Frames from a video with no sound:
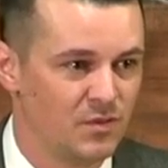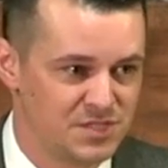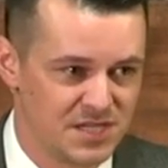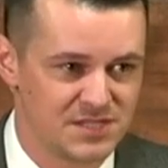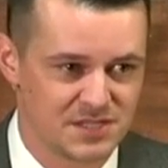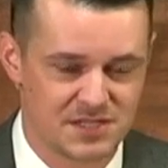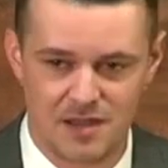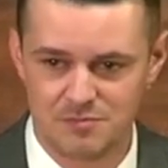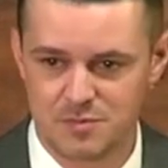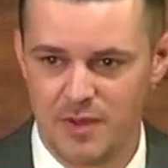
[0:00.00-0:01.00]
When Jesus
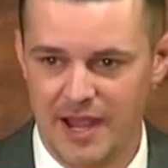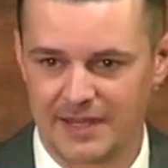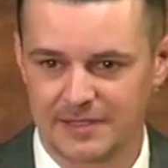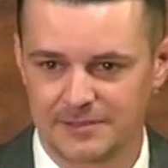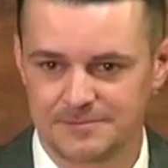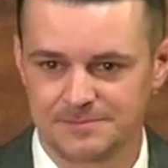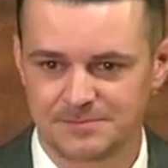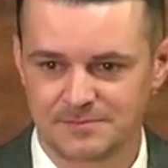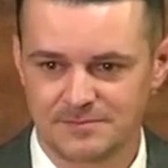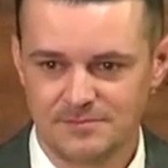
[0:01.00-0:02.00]
comes back,
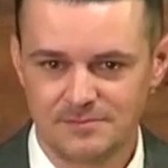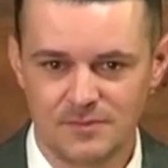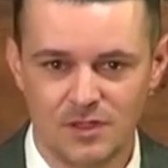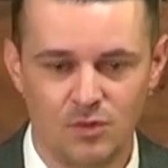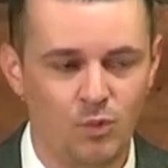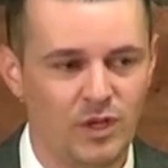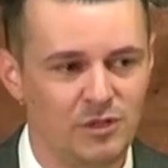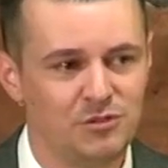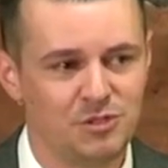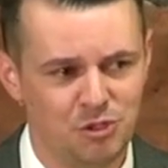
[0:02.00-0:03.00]

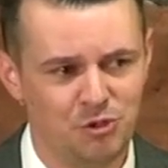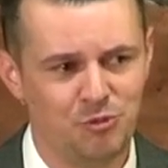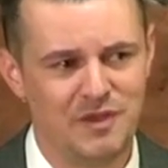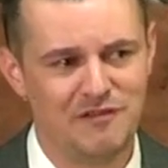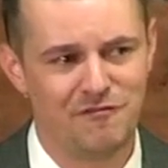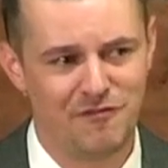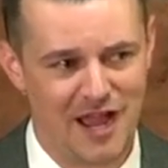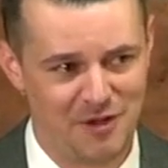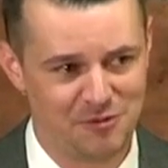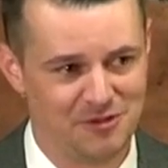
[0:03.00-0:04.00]
will you be
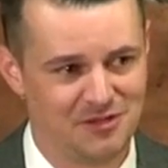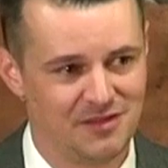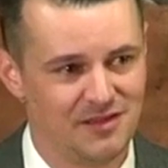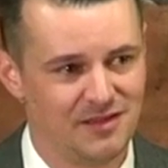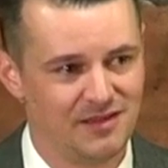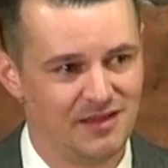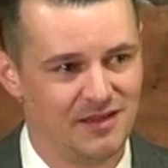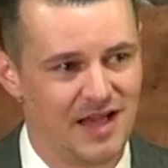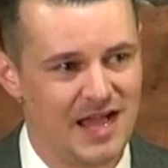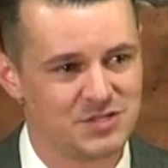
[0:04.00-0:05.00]
found
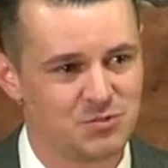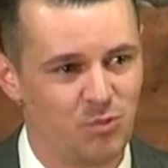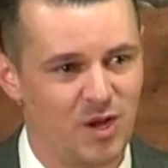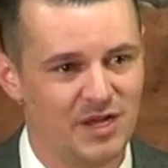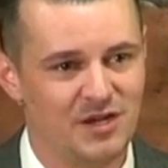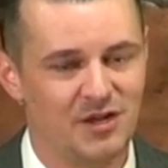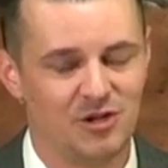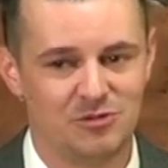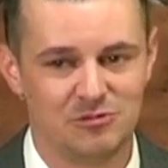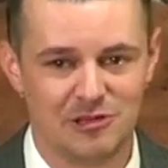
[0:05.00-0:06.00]
as one
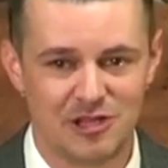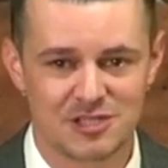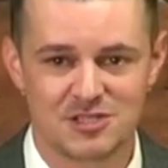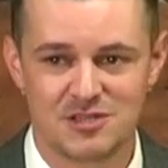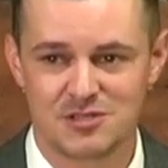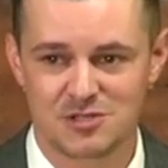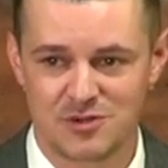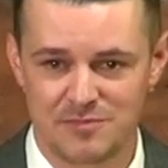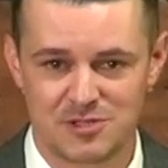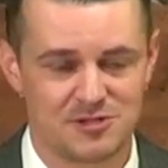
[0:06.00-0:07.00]
who looks to the
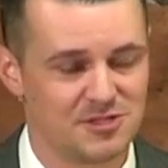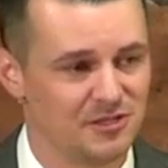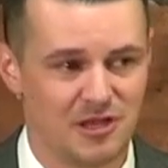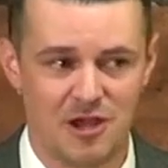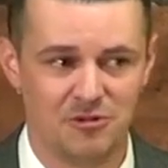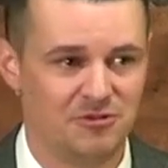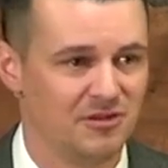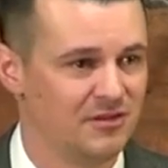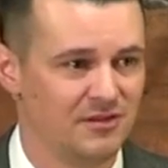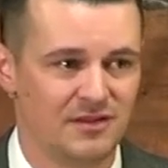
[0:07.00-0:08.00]
Scriptures
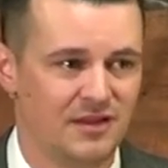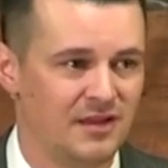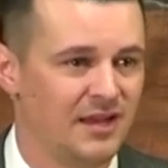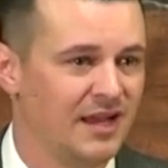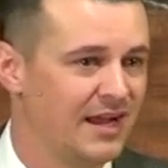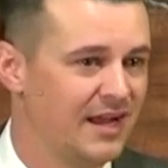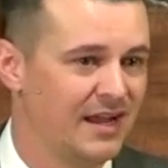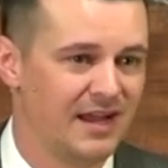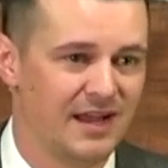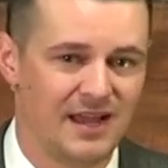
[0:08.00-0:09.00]
alone
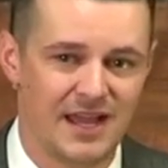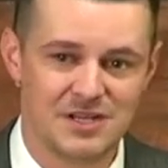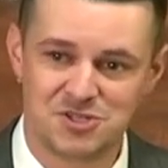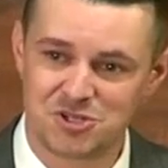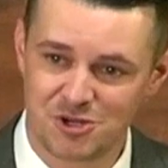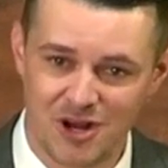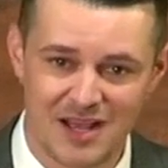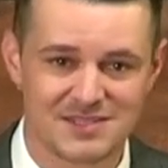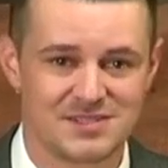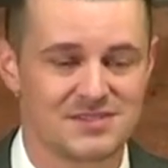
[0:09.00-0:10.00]
and
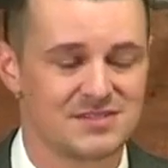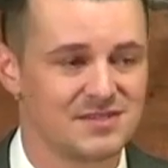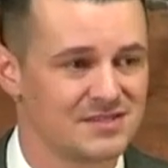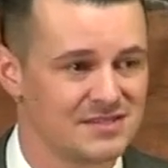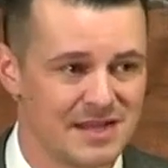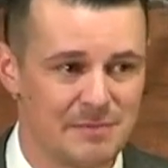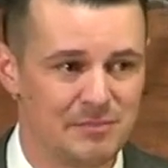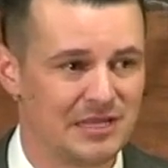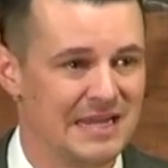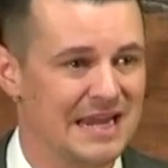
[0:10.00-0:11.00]
trusts
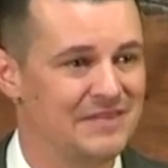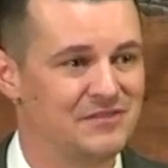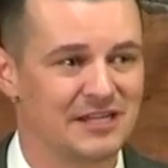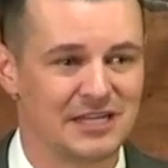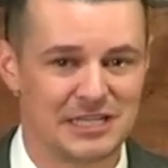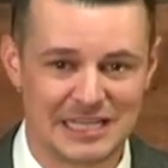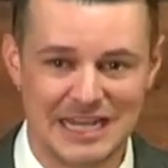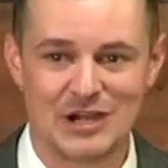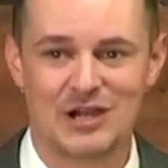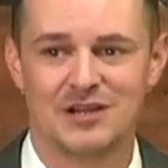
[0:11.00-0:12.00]
simply in the
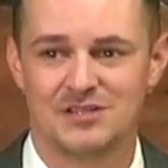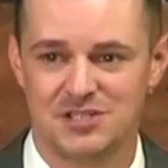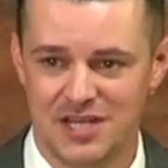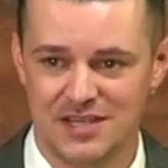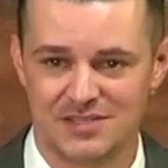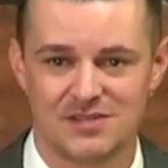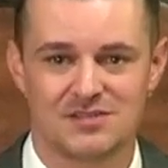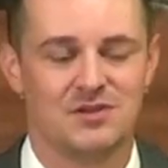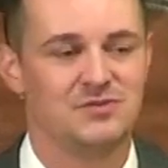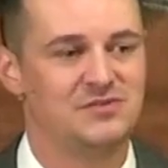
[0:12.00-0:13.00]
clear
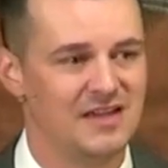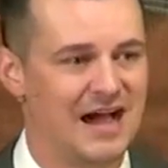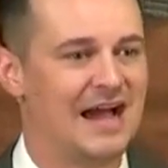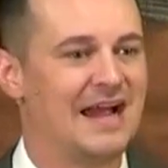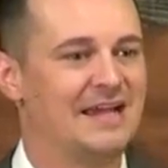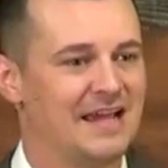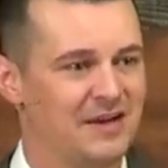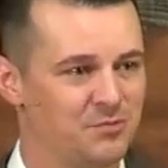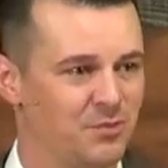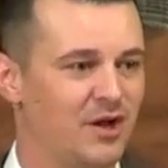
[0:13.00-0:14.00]
Jesus who died
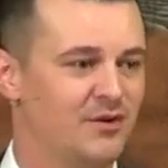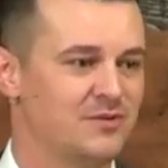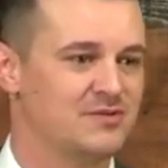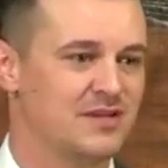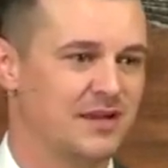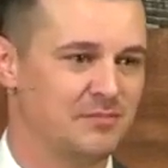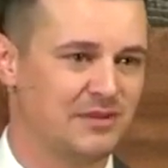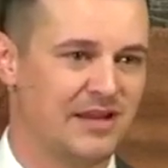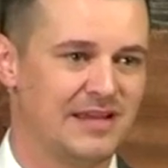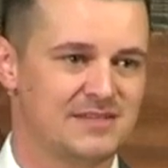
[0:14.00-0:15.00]
and rose in
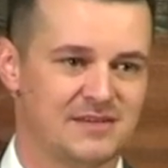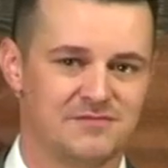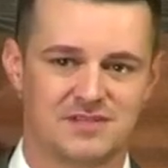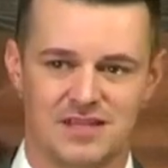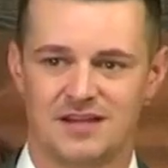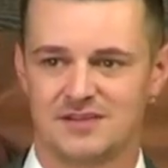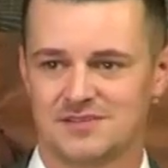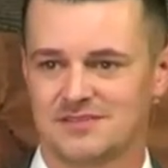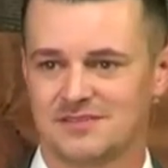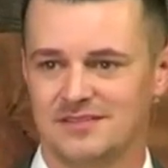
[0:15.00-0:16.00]
place of
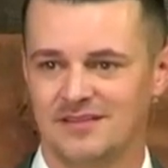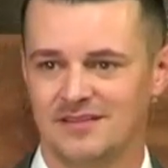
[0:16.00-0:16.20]
sinners?